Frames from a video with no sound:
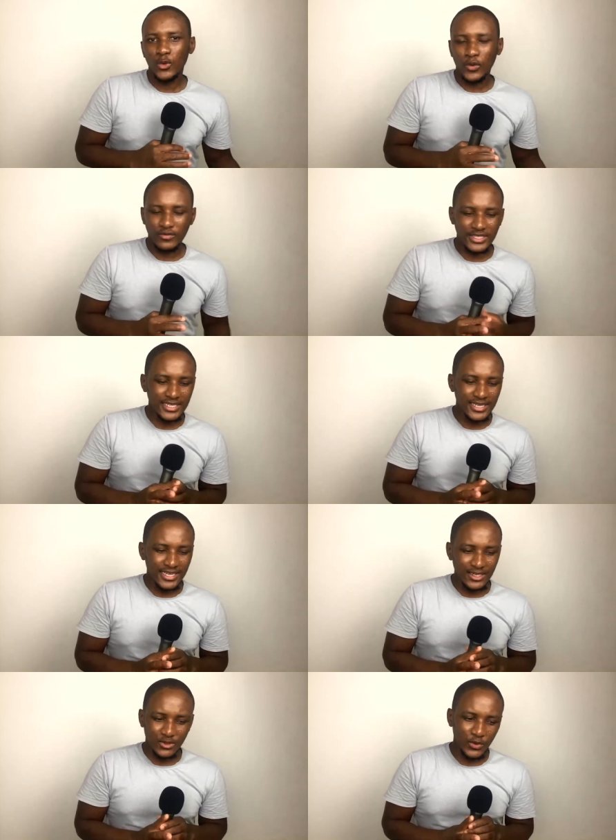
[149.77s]
We've seen
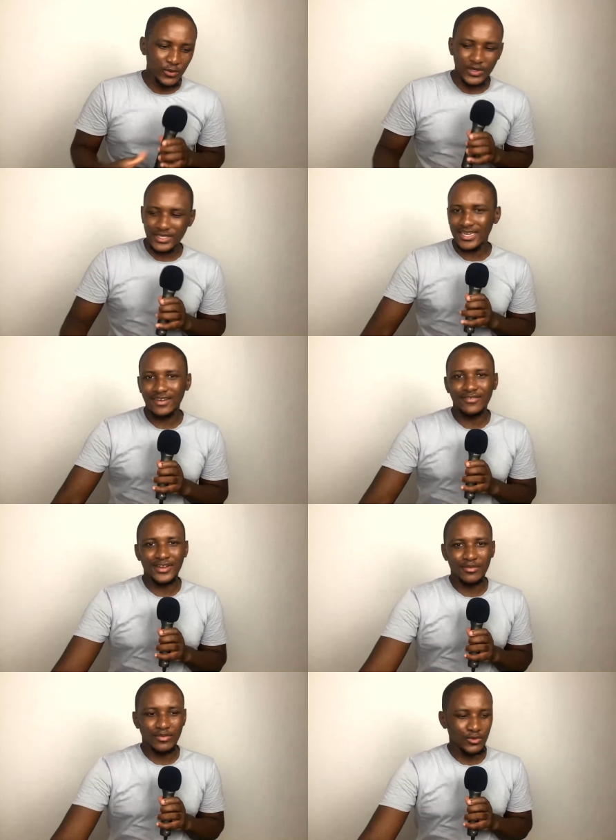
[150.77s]
that when wasn't available,